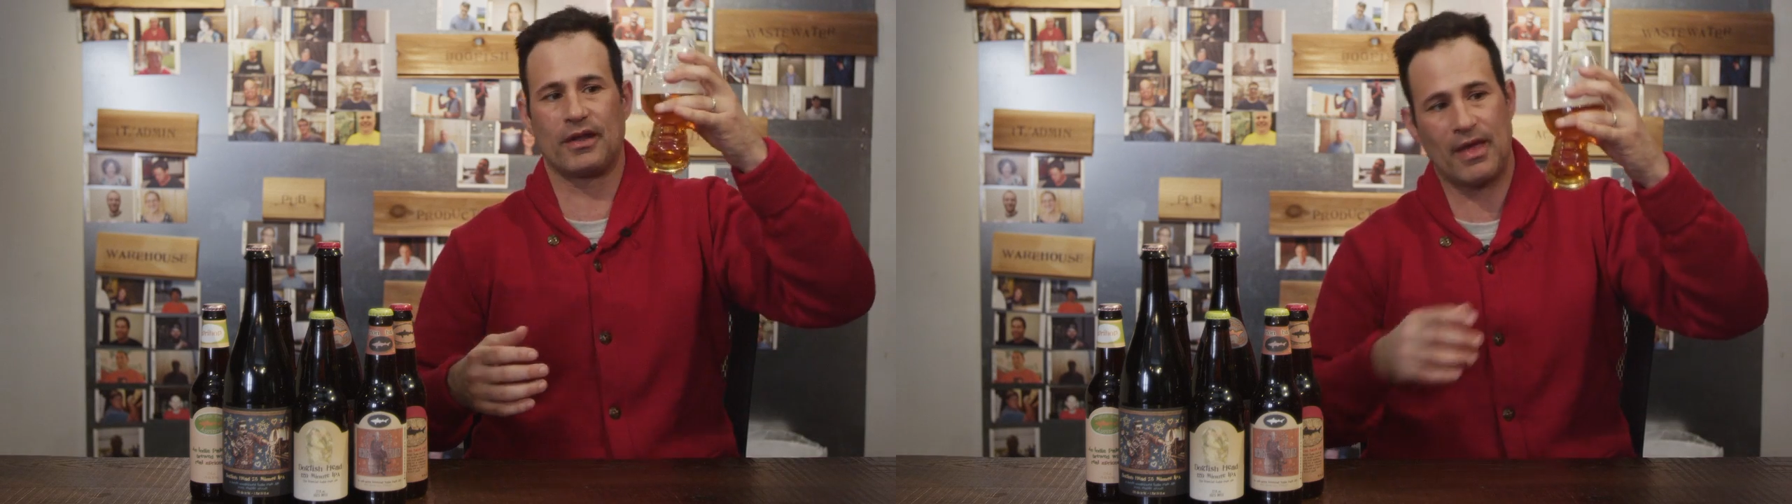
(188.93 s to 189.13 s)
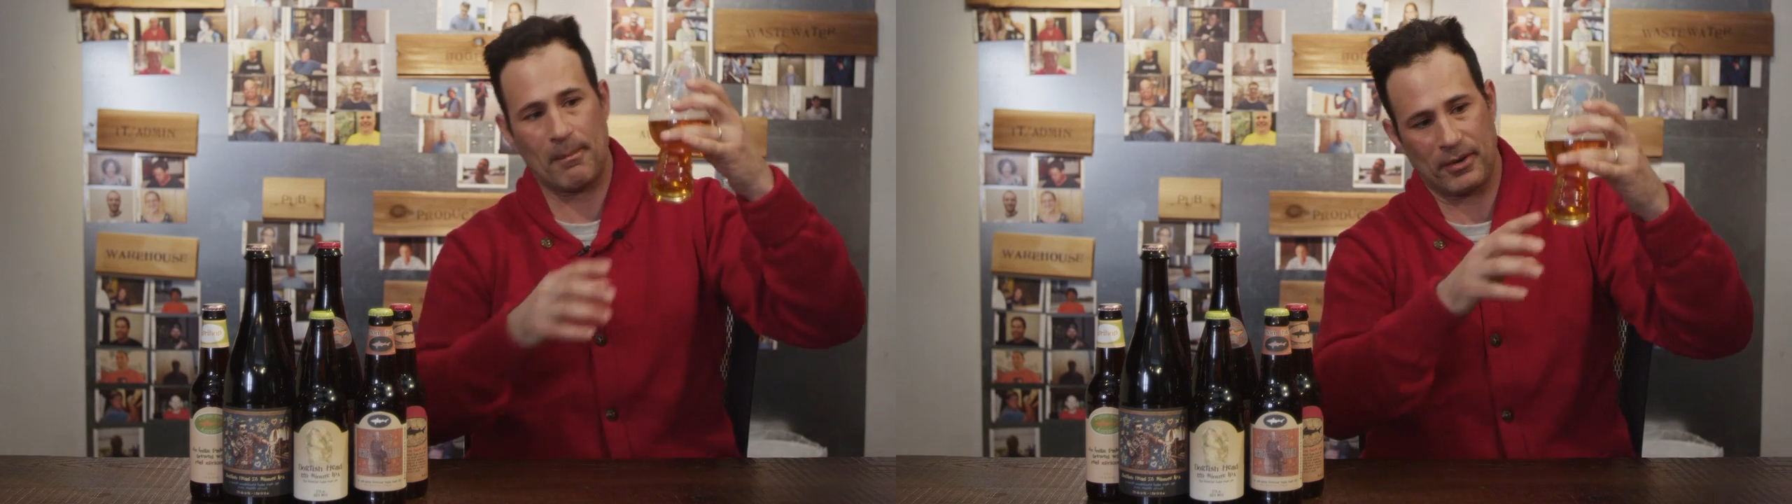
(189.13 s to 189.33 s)

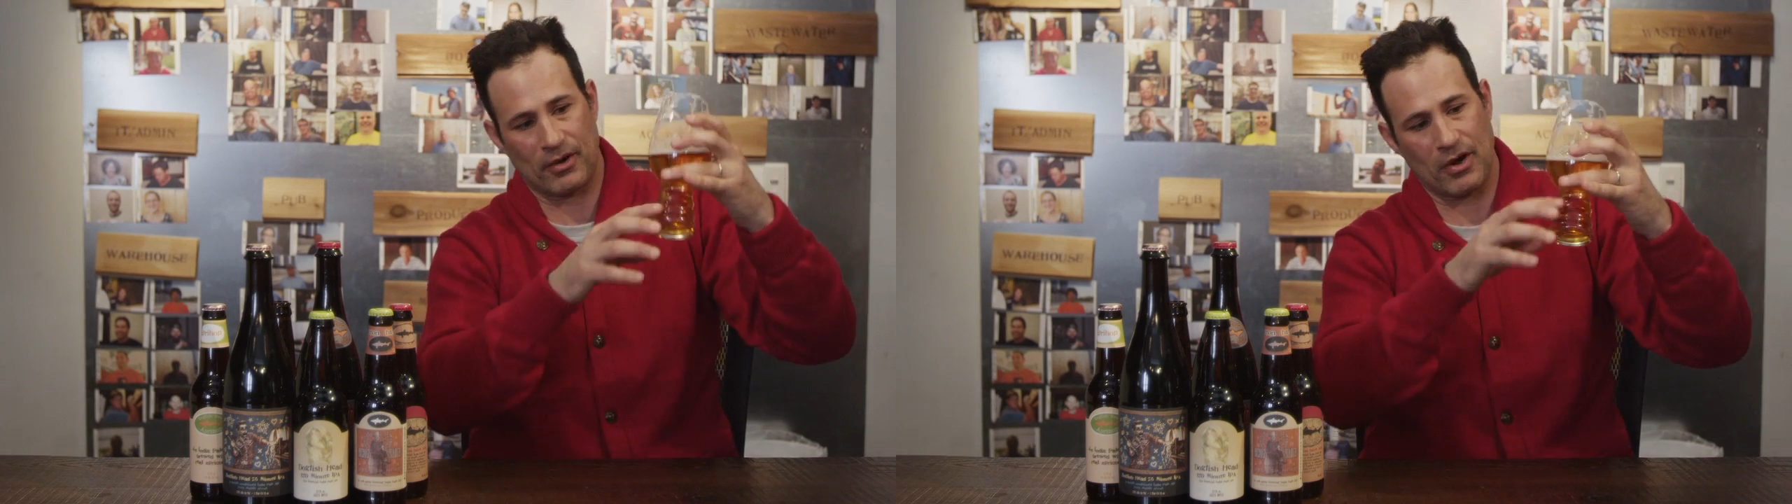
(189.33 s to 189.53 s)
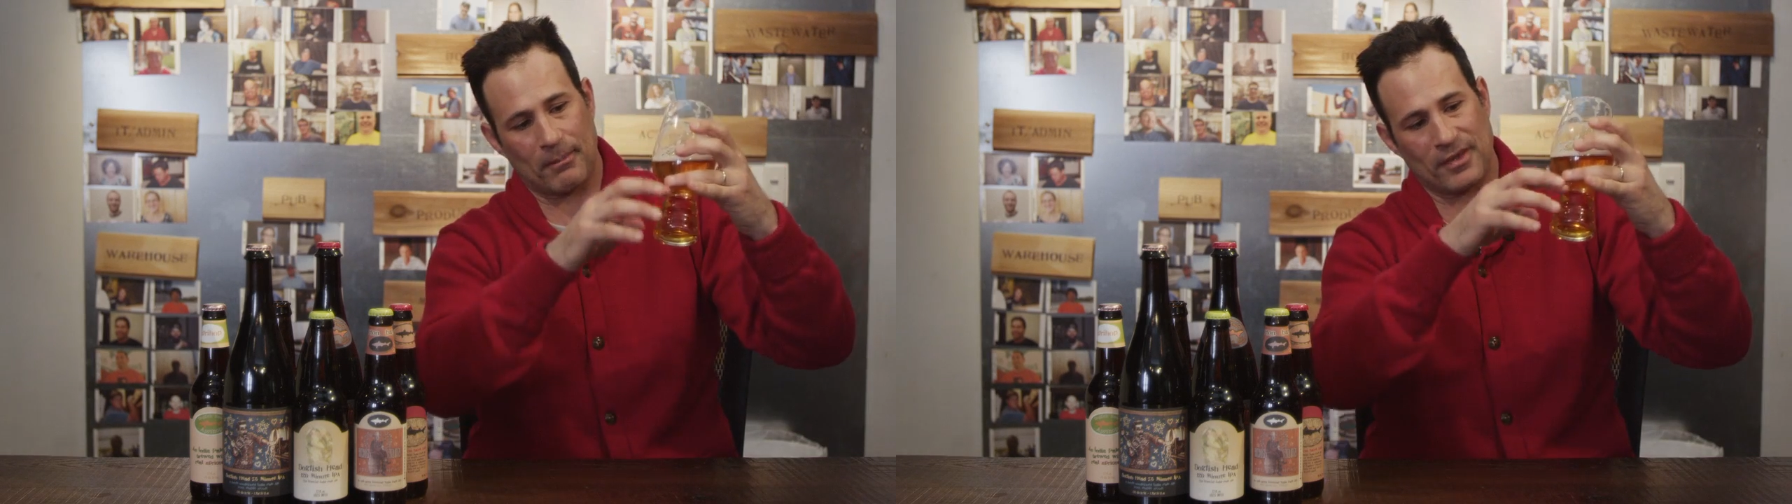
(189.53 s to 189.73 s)
that
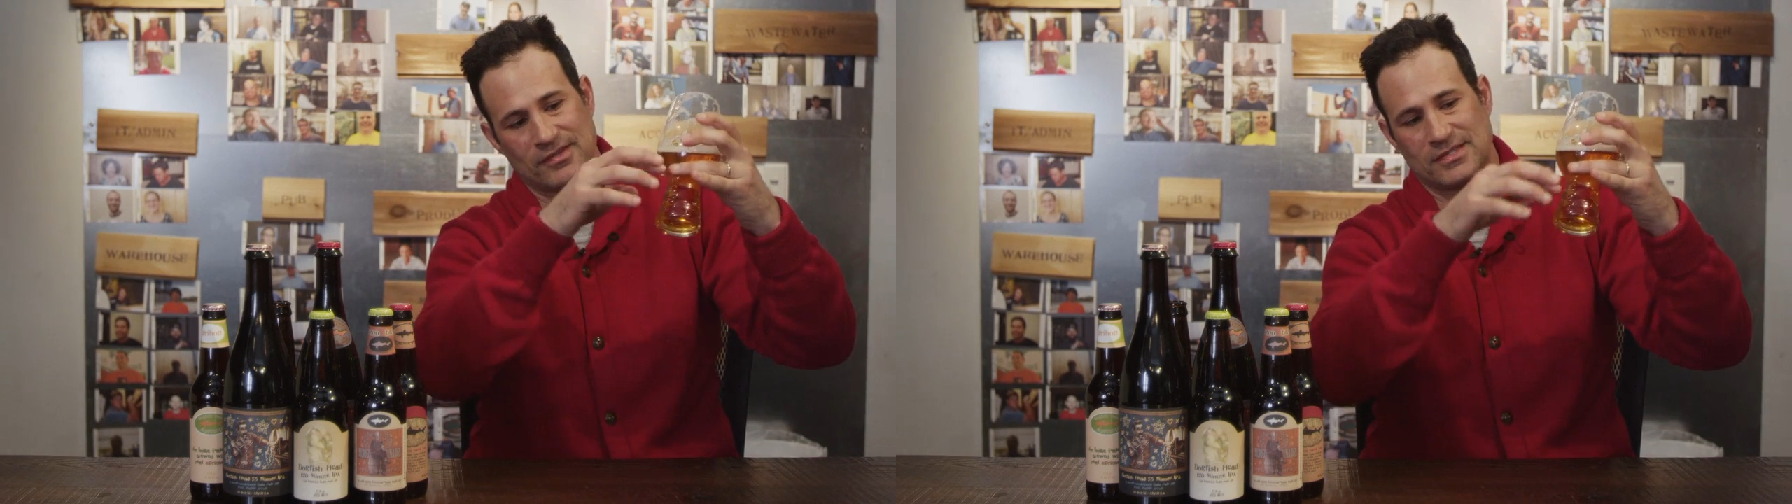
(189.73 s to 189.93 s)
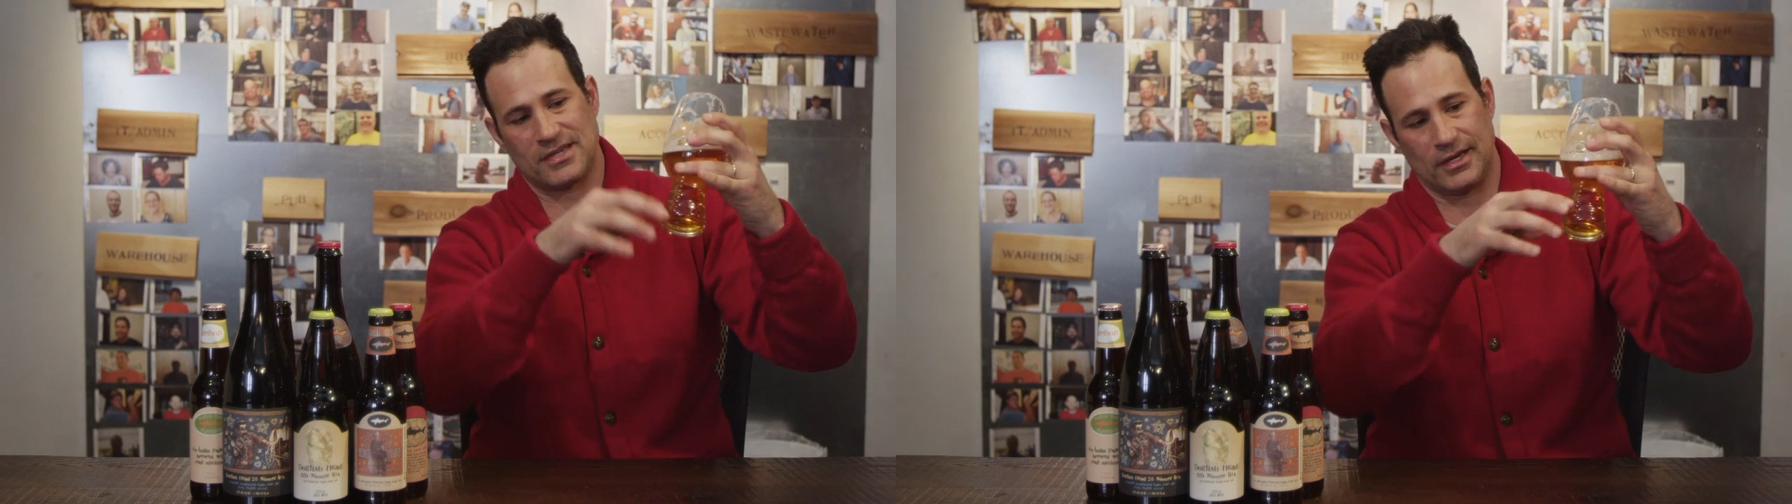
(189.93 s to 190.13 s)
beer up as
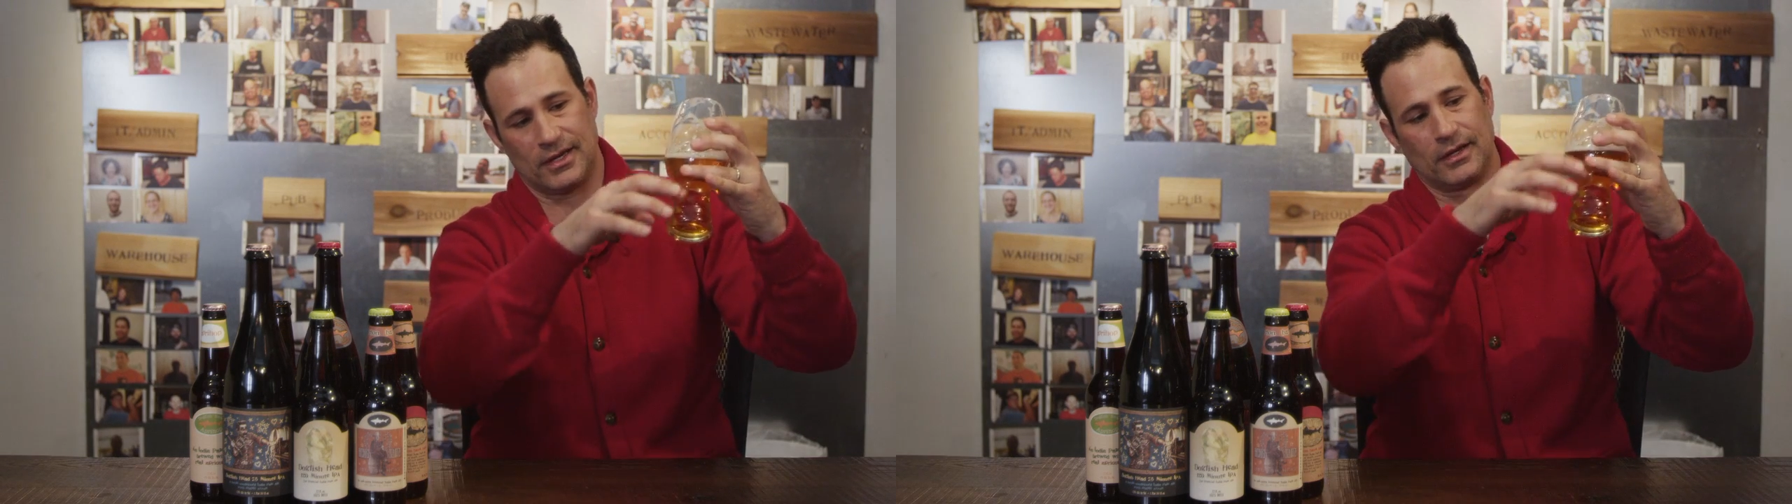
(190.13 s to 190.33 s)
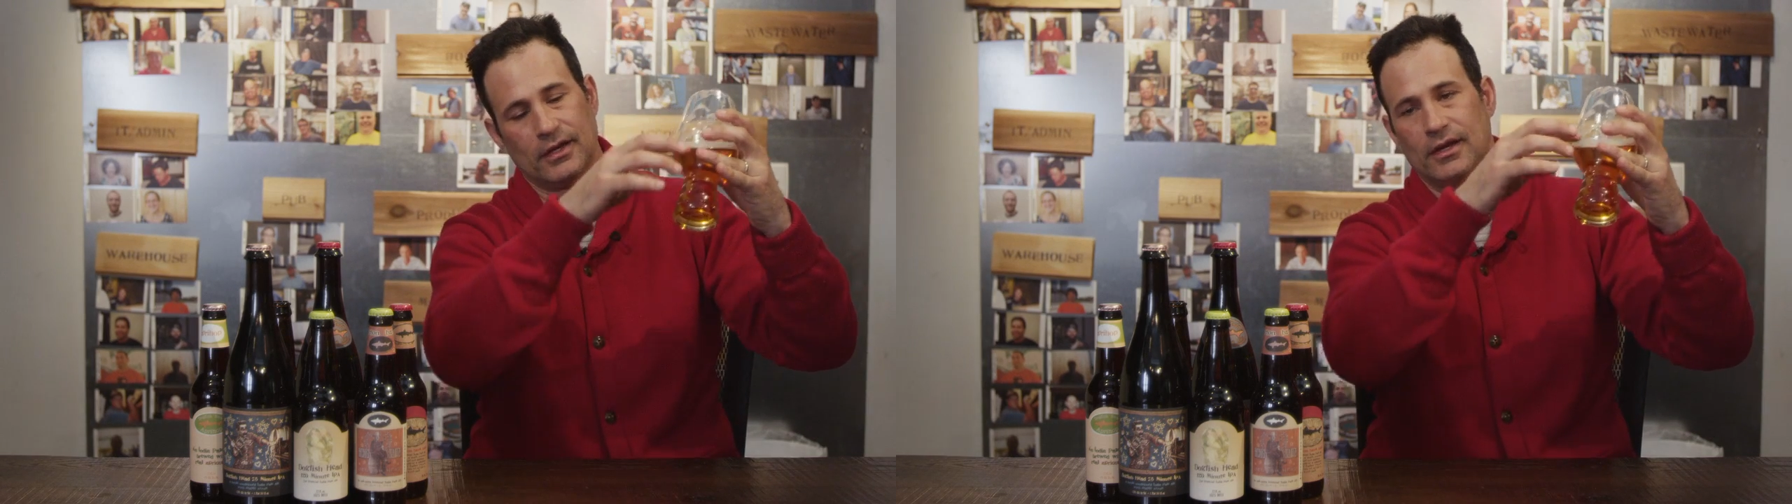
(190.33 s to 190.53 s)
it's
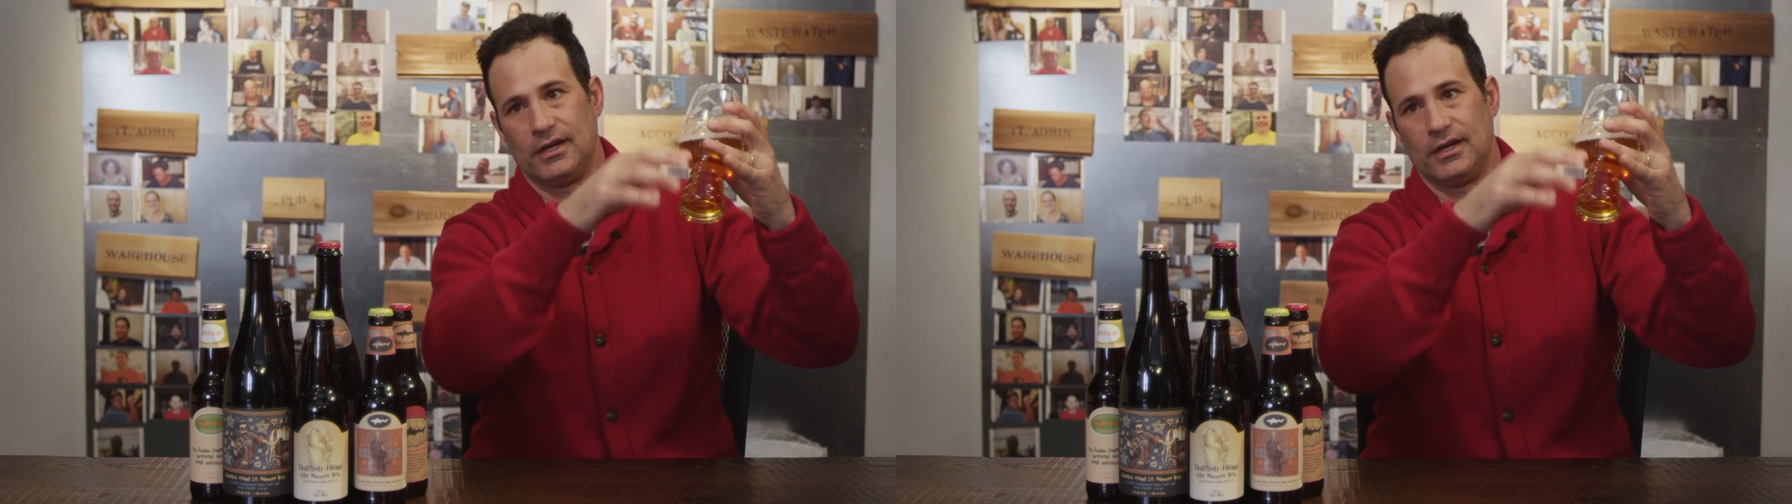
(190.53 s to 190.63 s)
hitting